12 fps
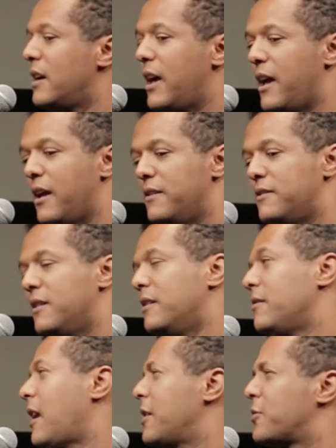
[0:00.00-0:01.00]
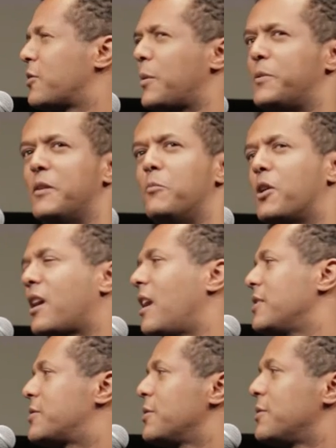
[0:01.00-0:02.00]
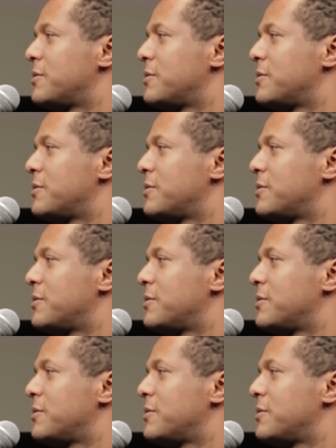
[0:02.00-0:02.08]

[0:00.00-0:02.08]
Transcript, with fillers: and I grew up in the Mercato